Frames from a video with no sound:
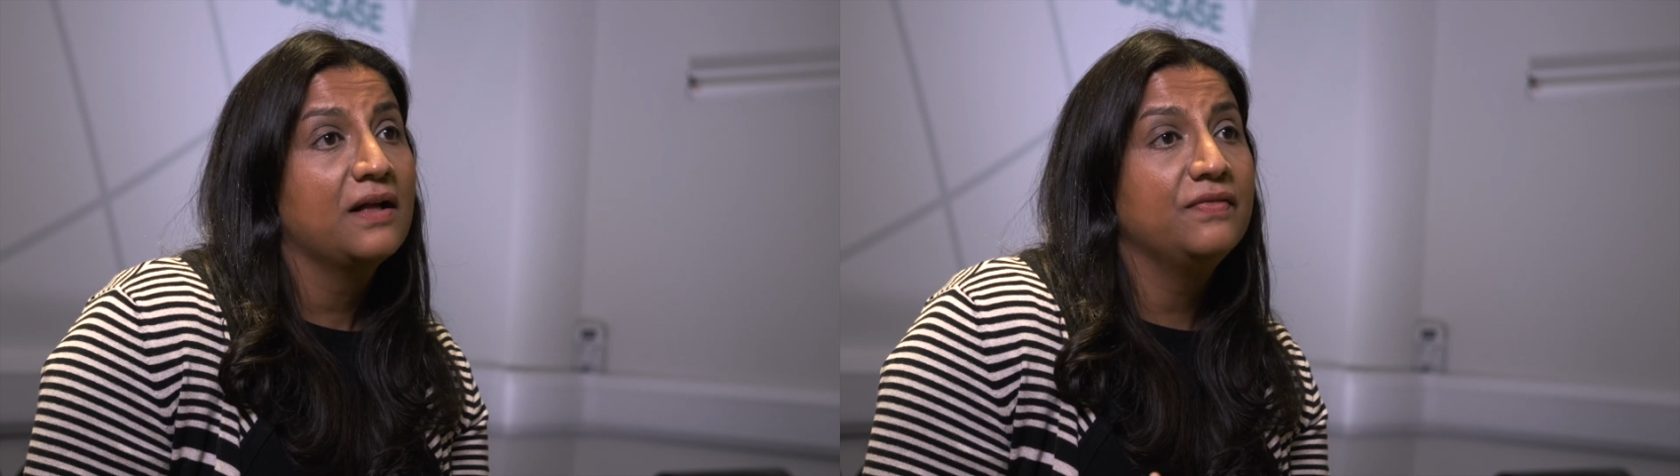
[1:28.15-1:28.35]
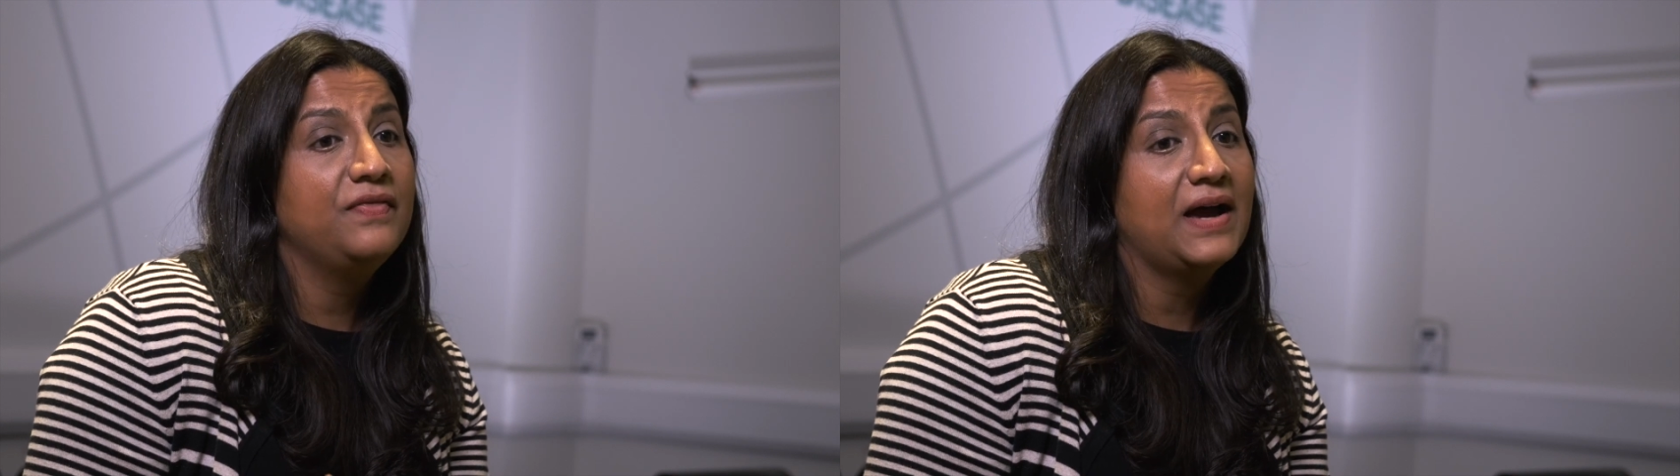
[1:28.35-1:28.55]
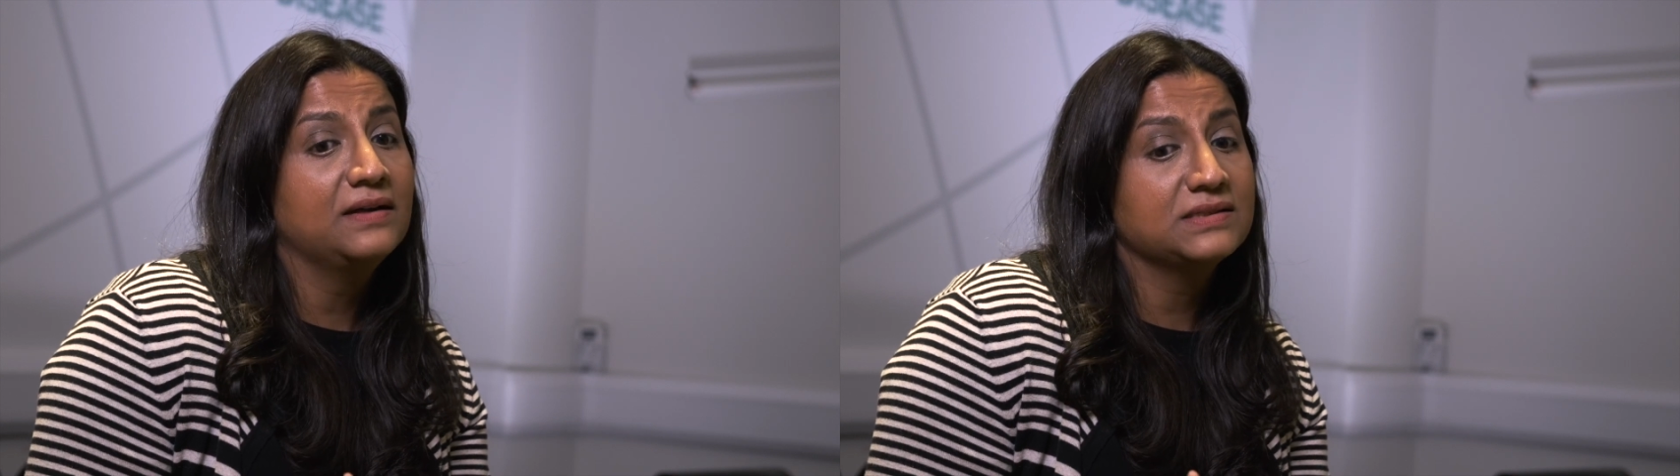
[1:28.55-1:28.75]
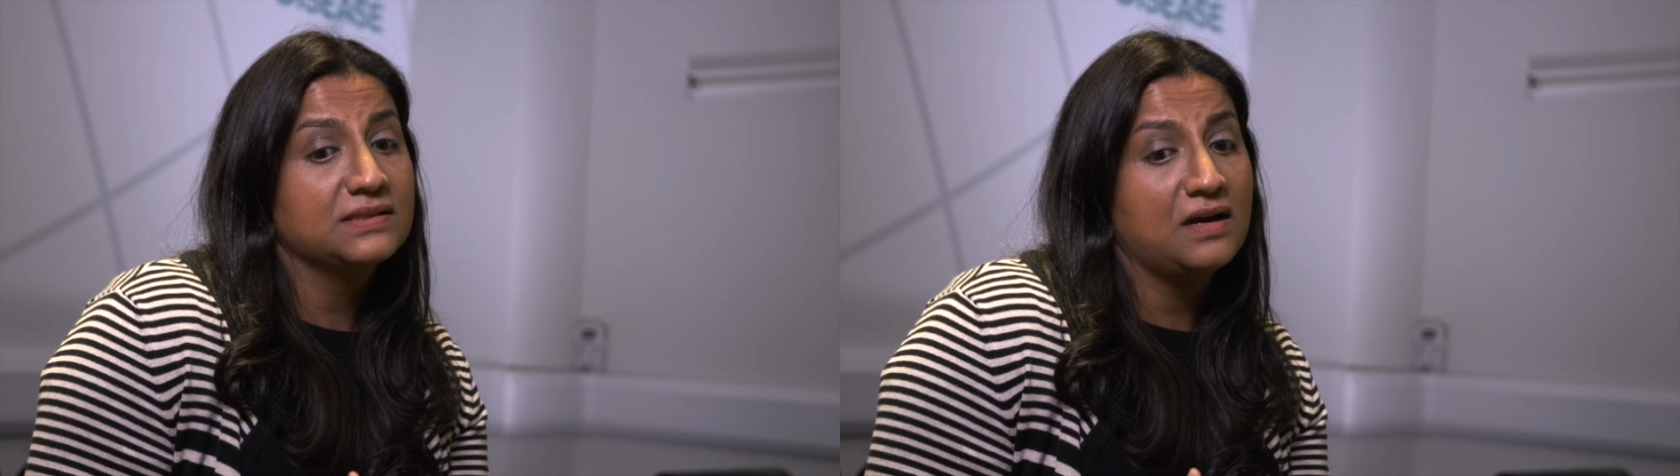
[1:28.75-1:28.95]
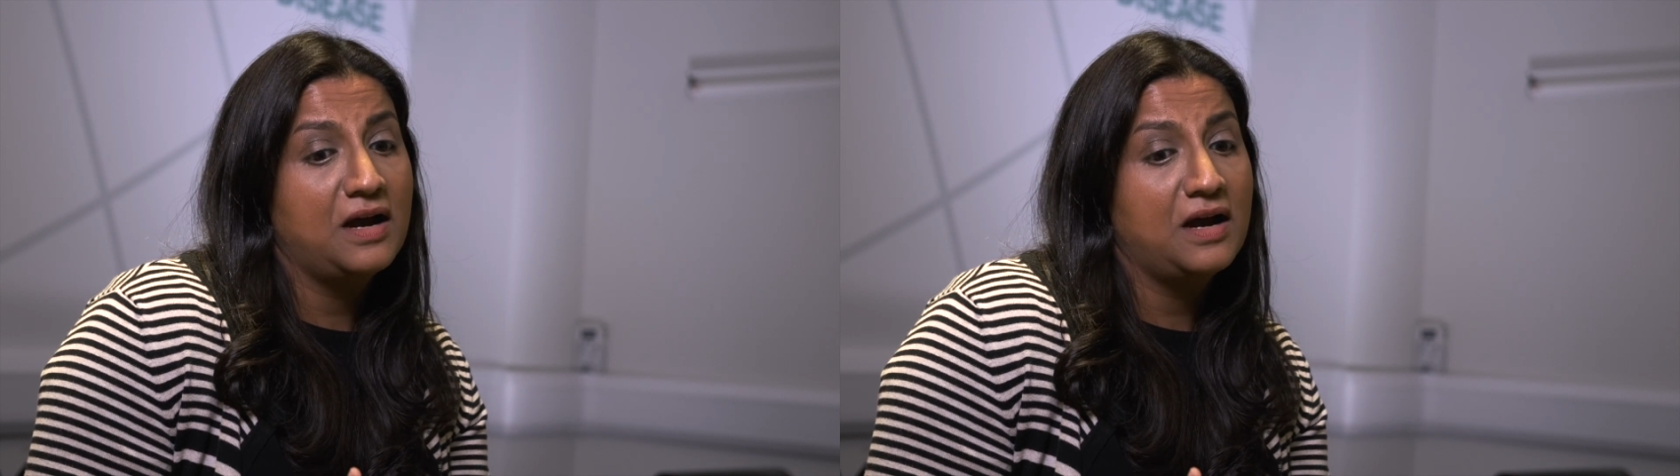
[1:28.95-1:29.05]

that